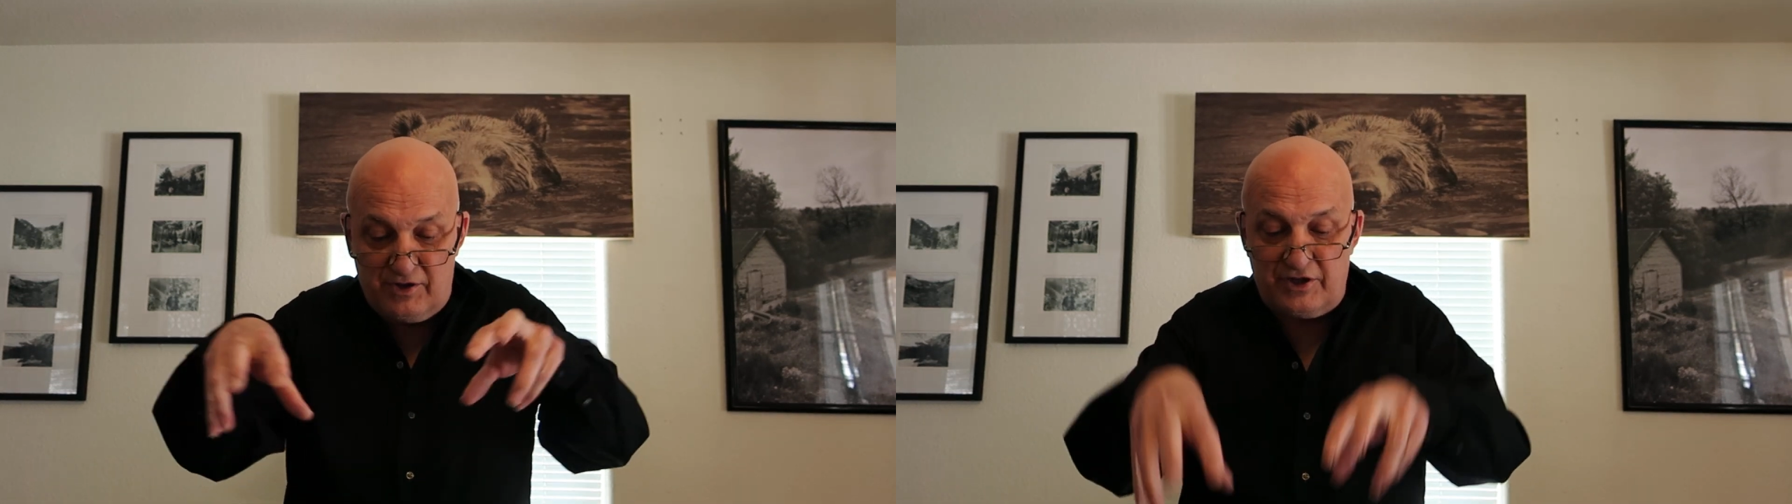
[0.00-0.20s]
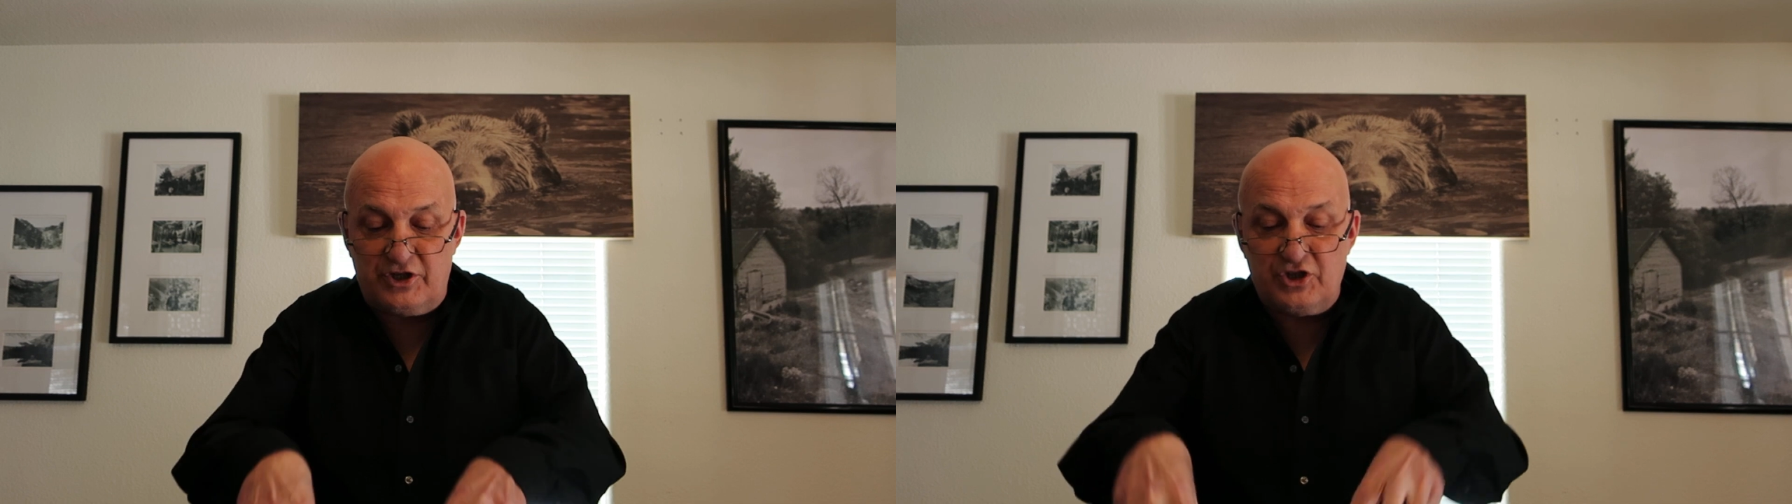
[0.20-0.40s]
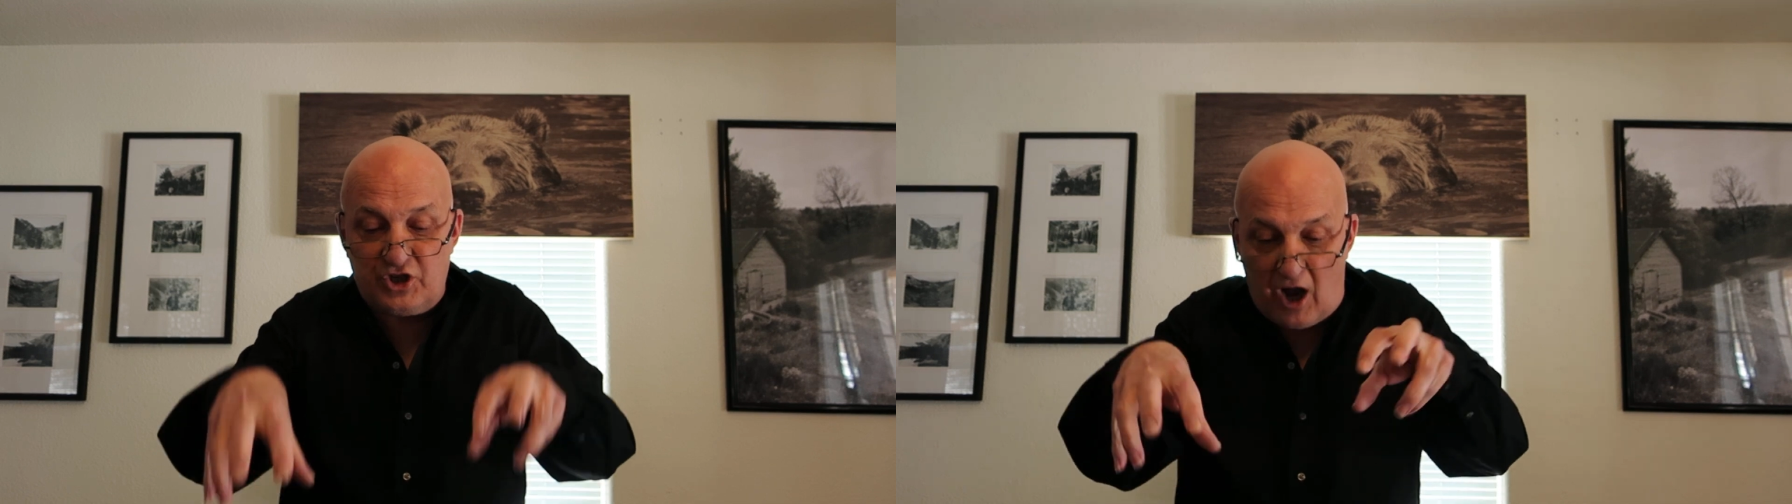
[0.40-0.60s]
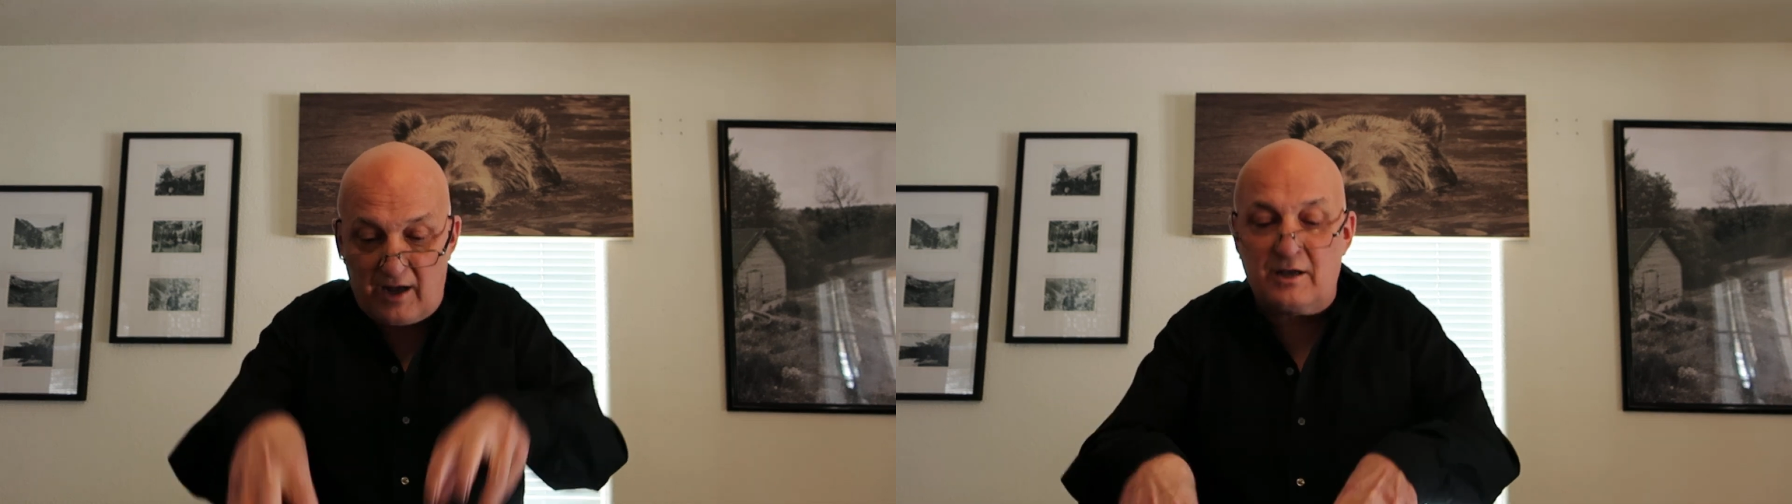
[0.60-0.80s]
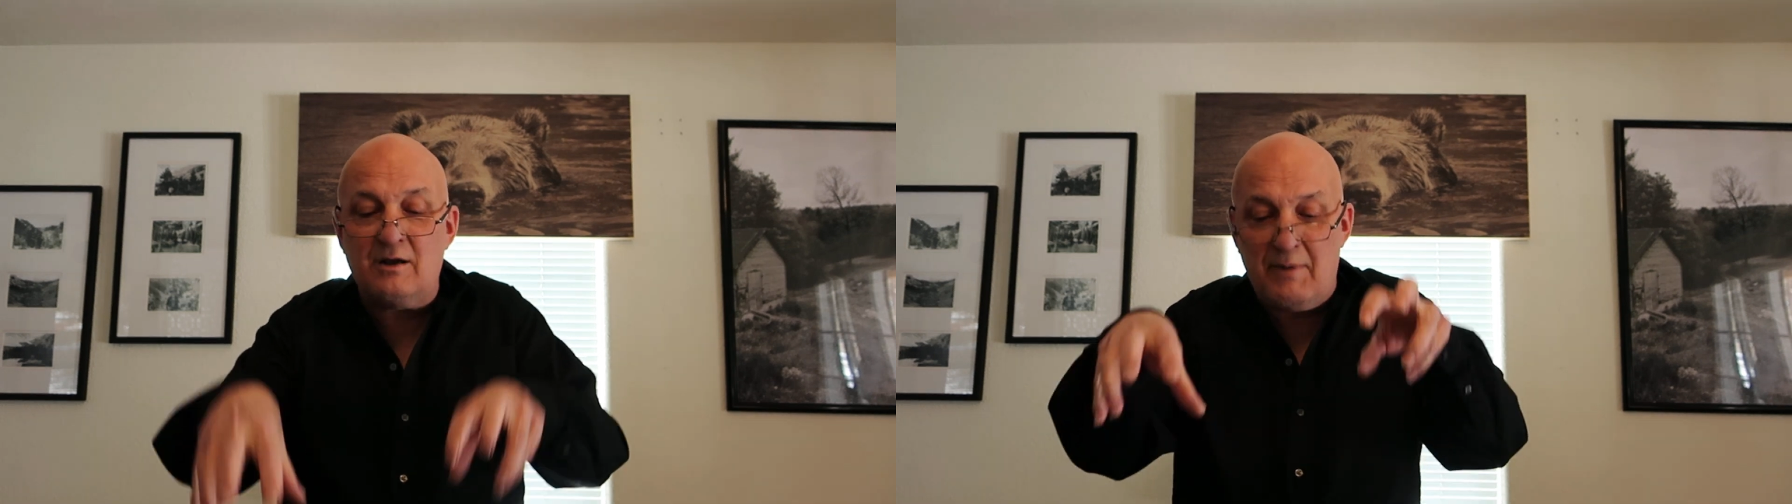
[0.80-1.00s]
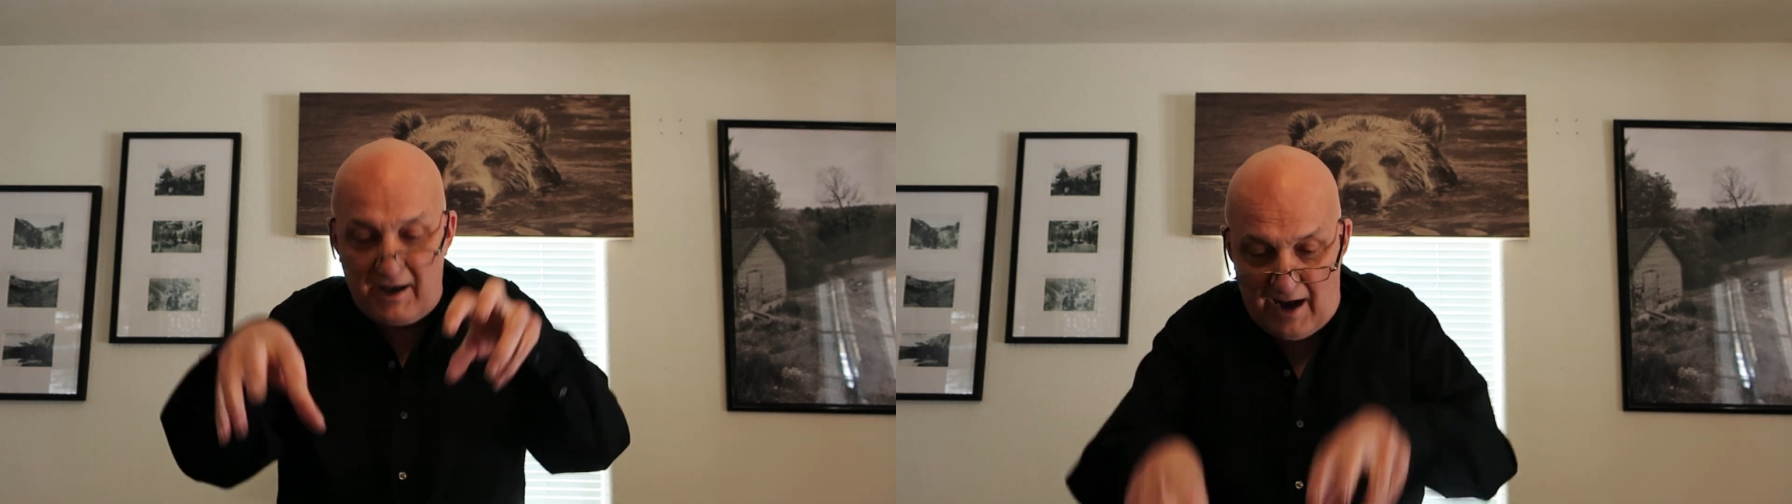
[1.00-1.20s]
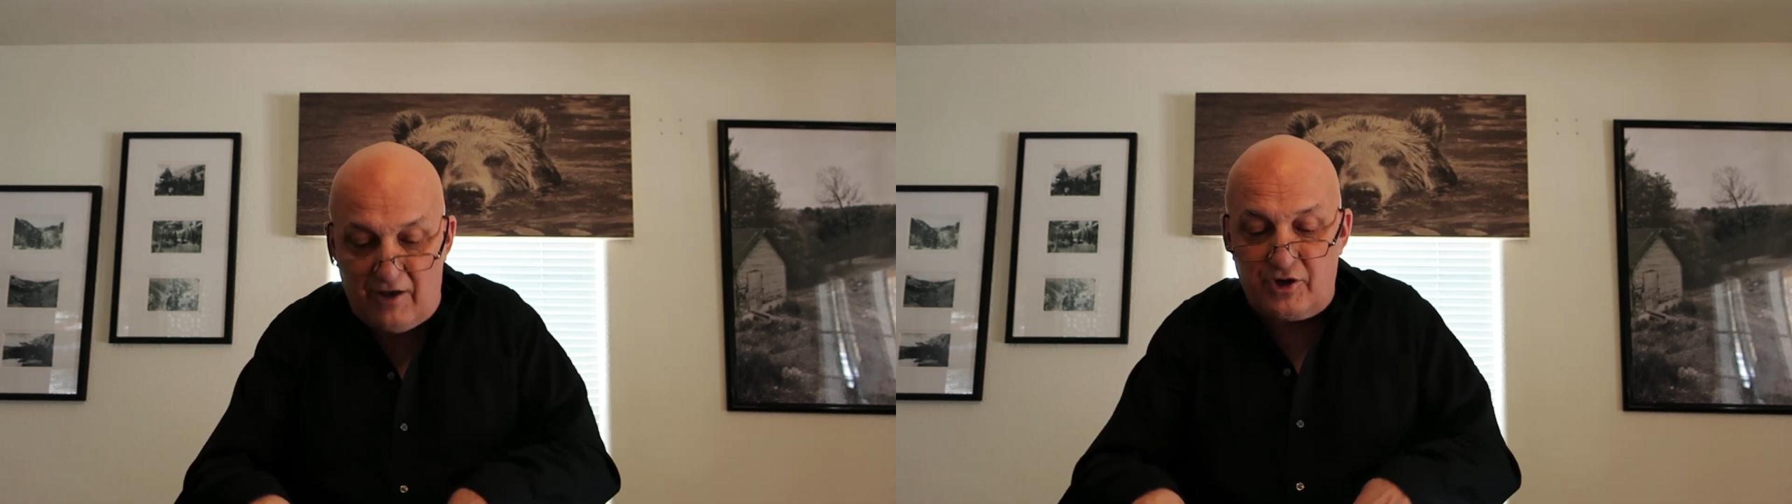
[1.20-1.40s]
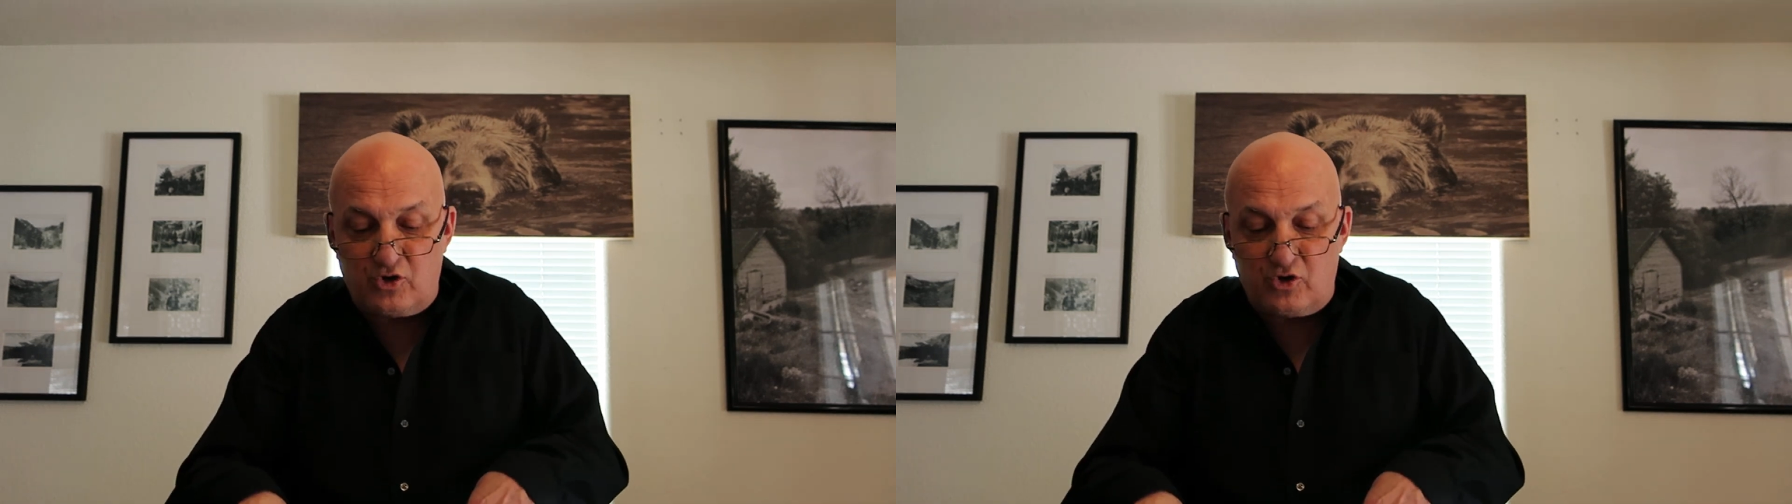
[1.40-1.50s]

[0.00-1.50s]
This is talking about how the